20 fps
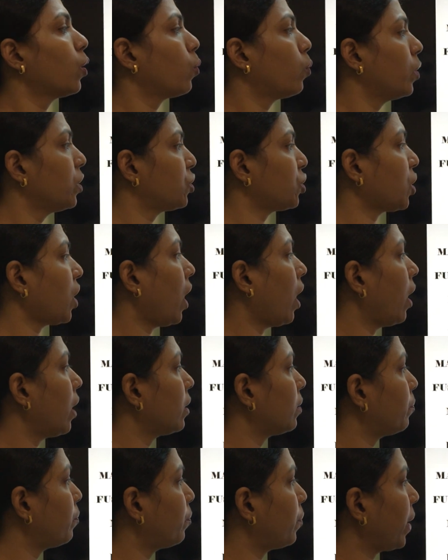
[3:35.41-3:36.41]
which
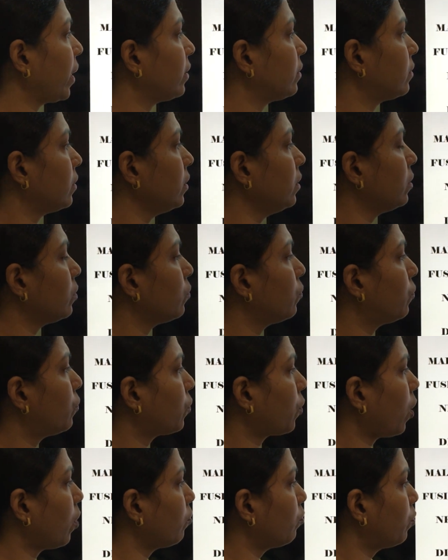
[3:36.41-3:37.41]
are present
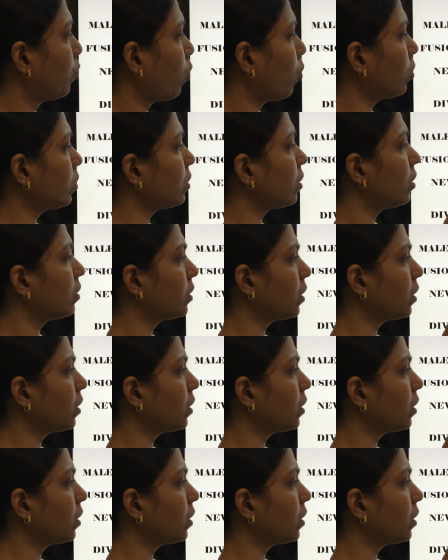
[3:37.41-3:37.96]
from both